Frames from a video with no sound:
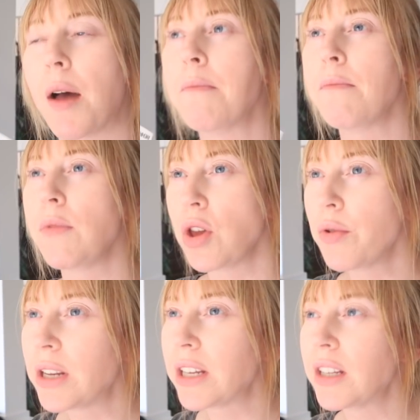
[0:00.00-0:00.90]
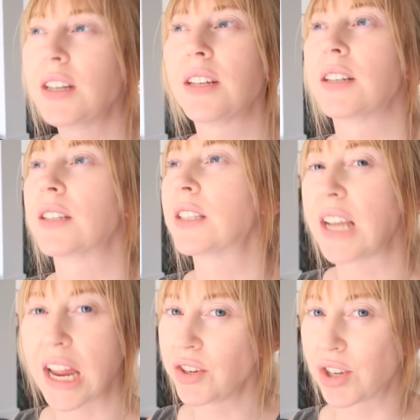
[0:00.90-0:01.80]
a muted
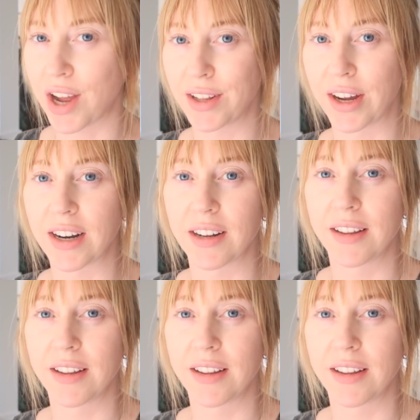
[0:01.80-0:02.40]
sage color,